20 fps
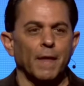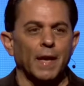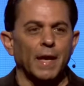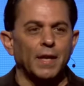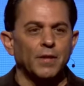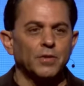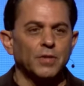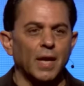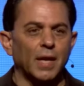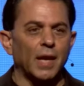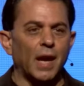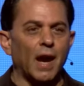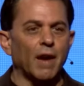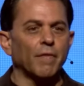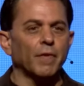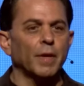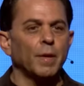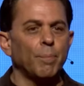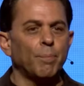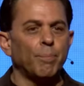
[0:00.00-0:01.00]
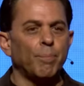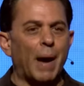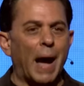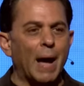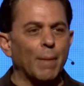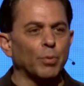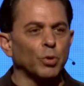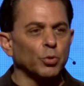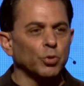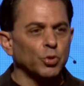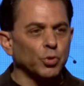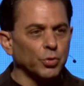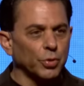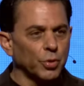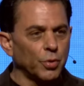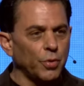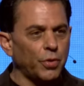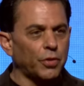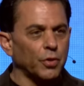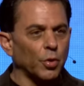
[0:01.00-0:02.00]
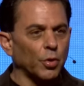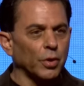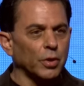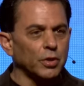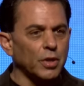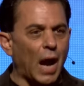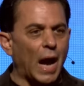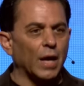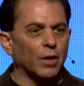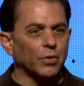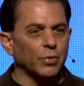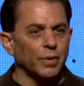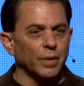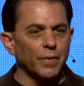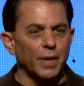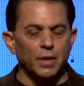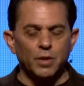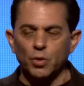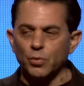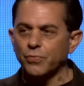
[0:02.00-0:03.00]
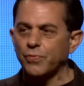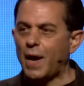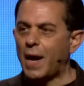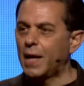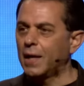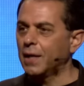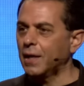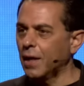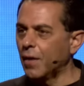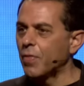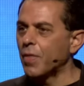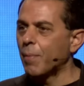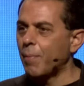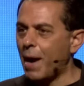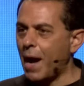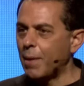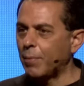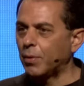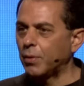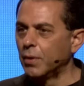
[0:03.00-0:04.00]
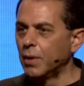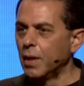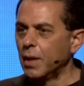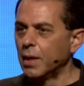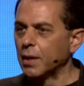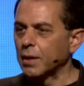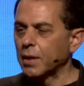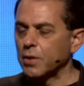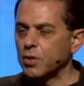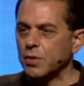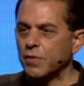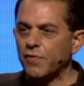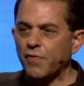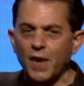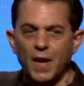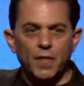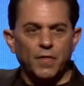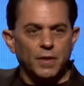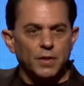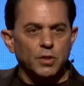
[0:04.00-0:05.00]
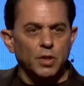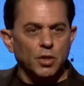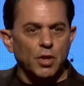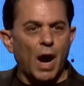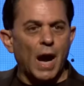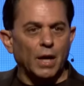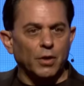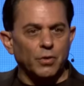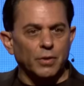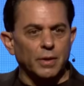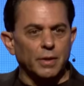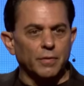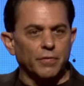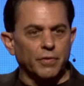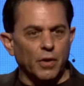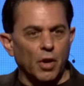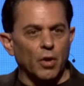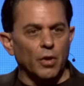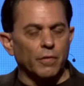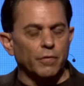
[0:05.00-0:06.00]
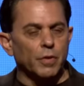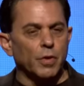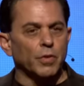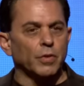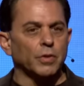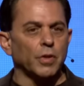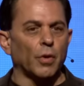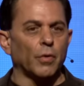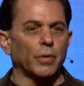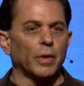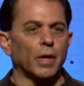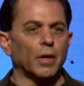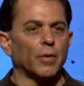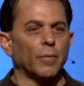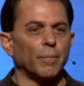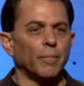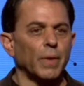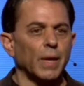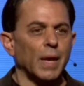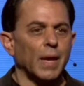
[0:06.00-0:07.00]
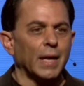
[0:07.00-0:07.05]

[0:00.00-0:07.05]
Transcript: He said, every Bible truth or doctrine that you'll find in the Bible, because faith is a doctrine, for all of you that don't know,